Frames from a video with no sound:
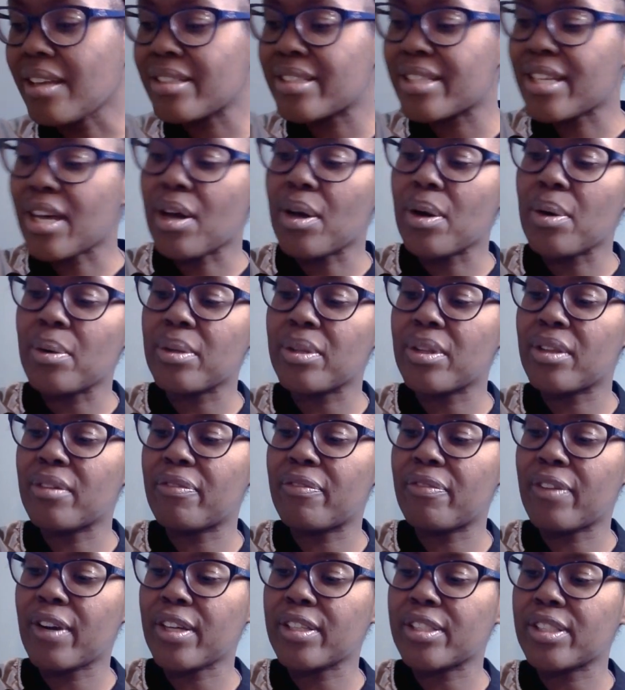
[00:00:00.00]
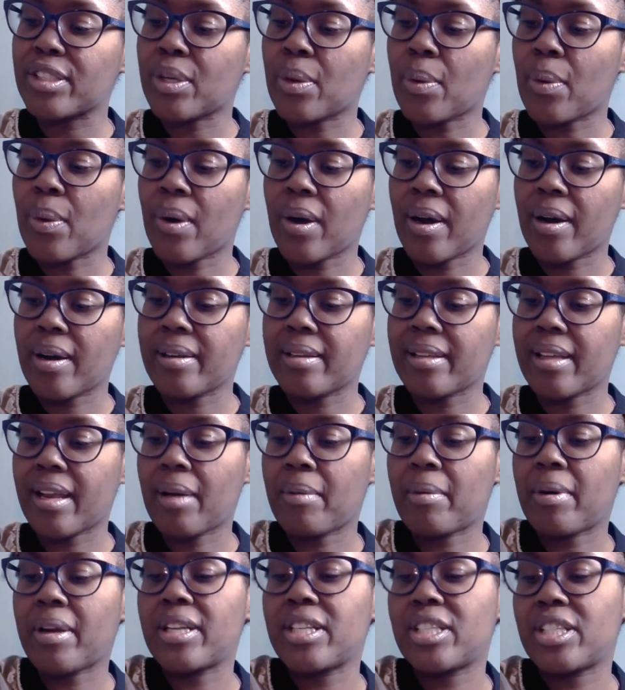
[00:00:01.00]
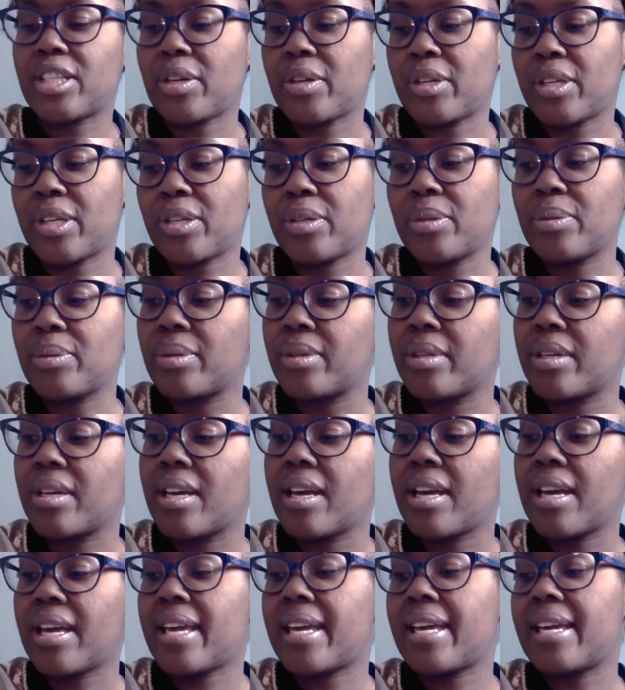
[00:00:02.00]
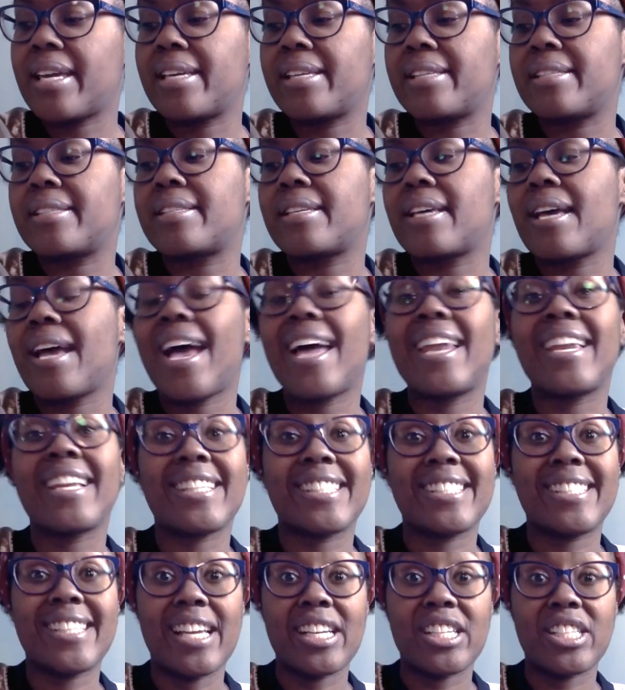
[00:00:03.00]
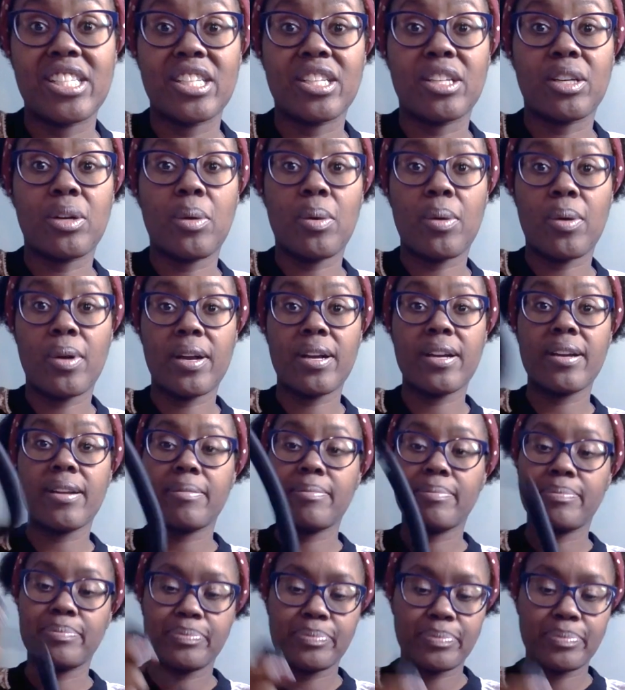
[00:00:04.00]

so the first cord that I want to show you is an extension cord.